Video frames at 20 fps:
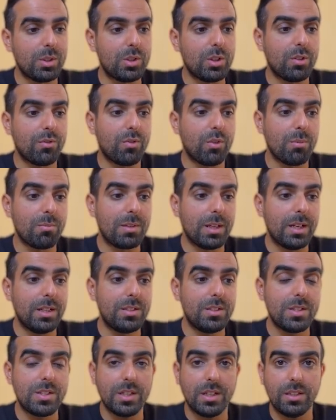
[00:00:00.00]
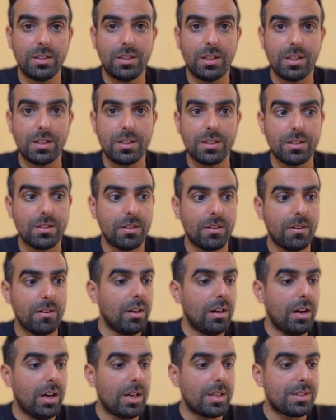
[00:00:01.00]
from the edges index
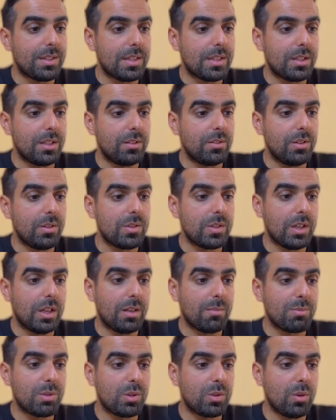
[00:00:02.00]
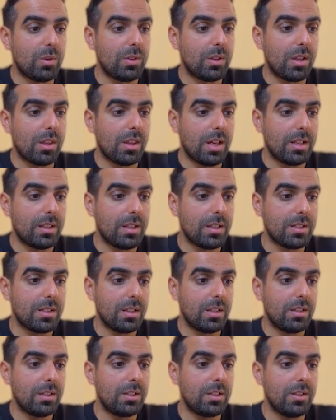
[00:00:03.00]
as the senders, and I'm storing that as
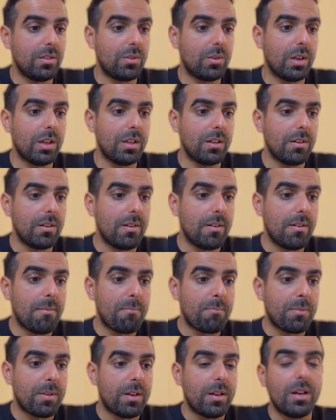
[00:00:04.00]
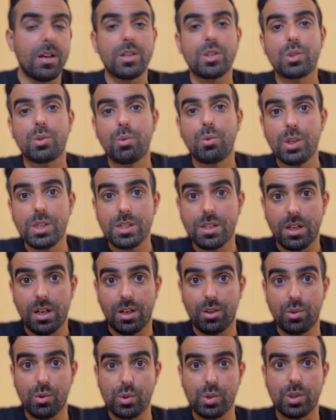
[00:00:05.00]
an ND array. I
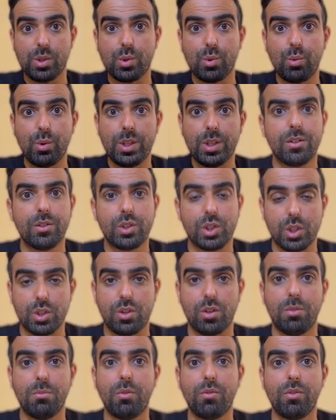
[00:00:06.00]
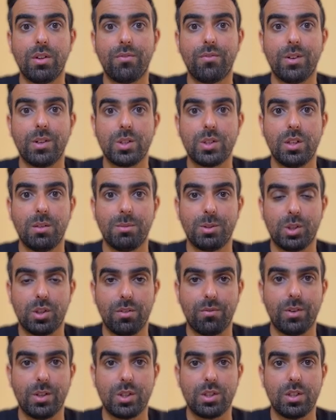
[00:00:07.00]
use a squeeze just to remove the first
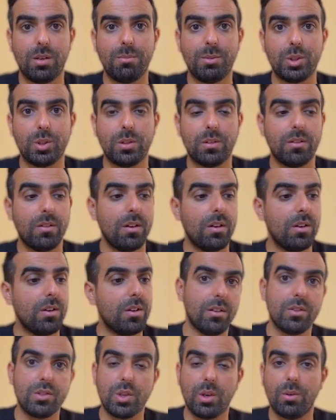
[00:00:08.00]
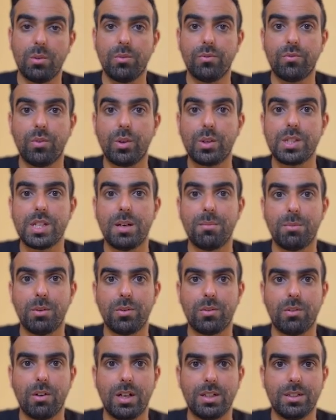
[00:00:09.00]
dimension. So for example, in
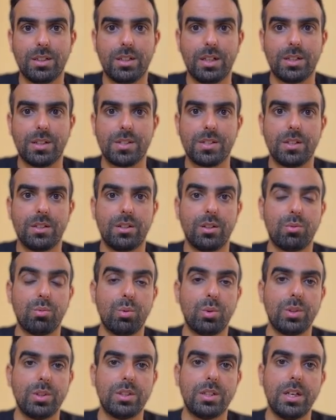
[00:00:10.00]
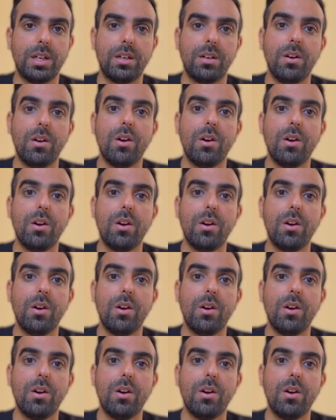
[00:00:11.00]
Karate dataset, it will retain